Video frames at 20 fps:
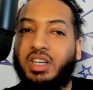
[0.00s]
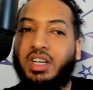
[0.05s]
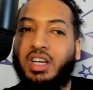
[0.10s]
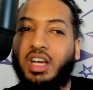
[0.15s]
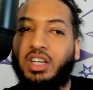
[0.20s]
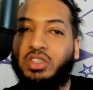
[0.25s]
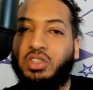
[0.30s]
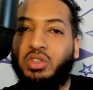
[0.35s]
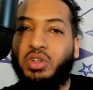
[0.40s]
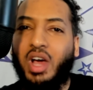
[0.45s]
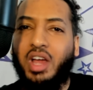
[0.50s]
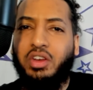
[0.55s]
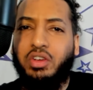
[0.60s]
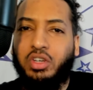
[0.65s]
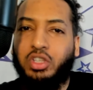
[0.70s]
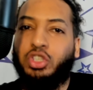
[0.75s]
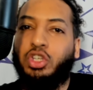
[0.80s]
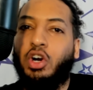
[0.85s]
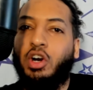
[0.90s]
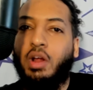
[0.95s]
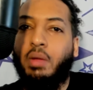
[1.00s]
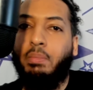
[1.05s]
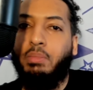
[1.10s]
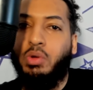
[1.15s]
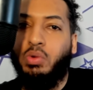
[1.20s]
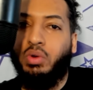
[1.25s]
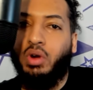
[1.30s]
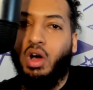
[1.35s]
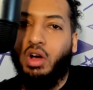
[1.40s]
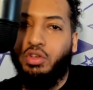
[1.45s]
And you can turn it
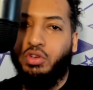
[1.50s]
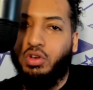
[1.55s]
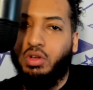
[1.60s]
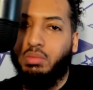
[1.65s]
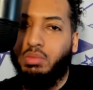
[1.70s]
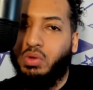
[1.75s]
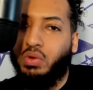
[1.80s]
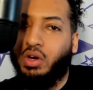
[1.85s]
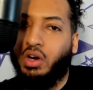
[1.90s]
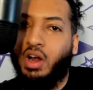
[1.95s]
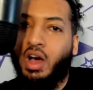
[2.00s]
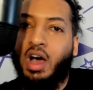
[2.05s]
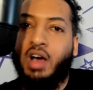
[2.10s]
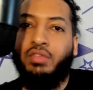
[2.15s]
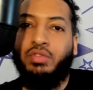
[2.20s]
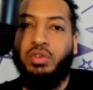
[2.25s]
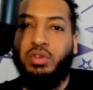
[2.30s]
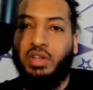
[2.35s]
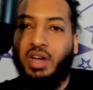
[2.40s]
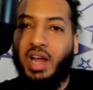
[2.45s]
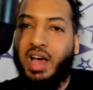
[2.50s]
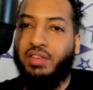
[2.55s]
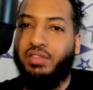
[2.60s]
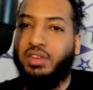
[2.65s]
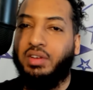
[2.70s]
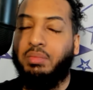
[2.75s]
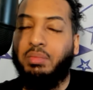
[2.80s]
mute. You can mute it off. You can have it.